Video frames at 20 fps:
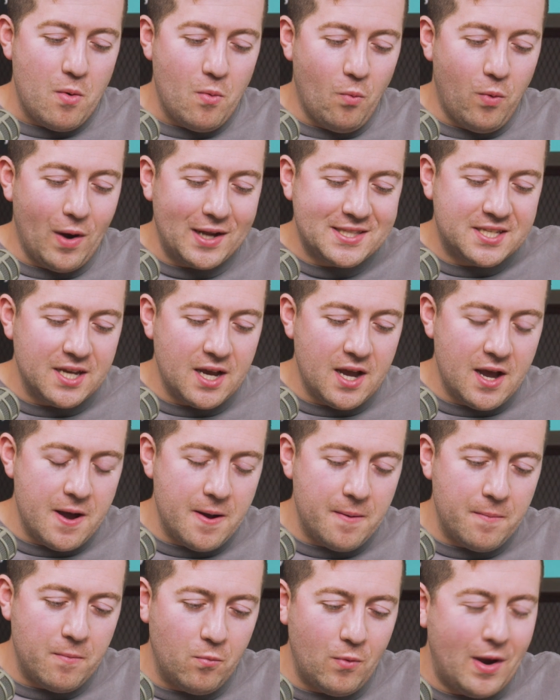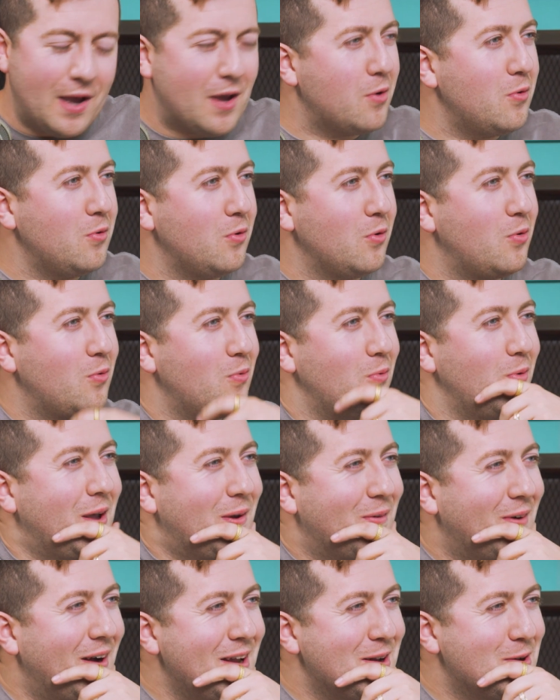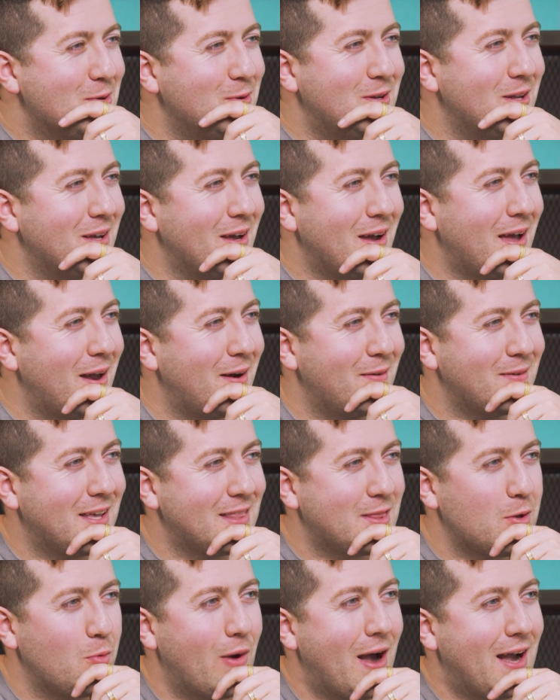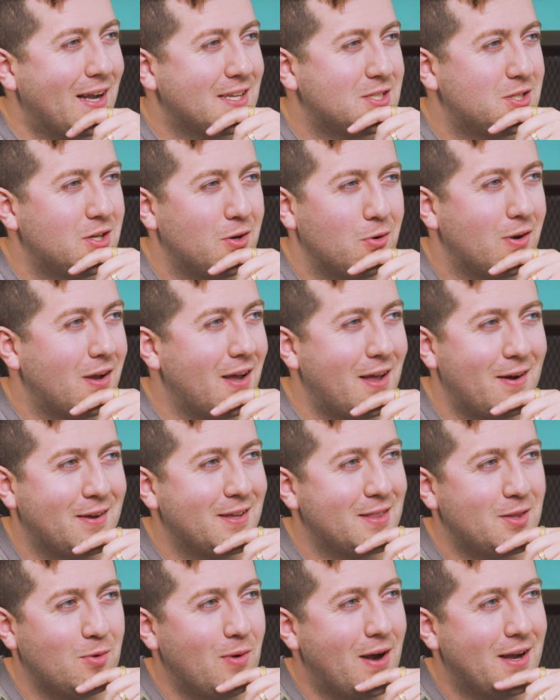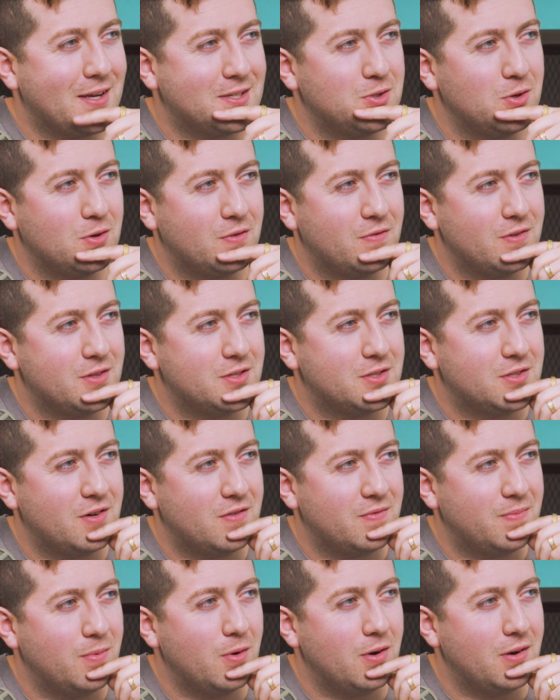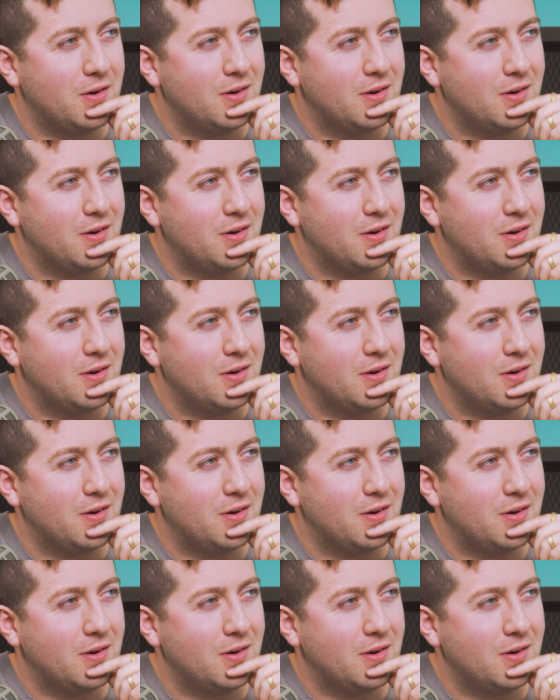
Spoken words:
What wait, wait, what? Who I don't get the wax joke. I don't get the wax joke for the surfboard.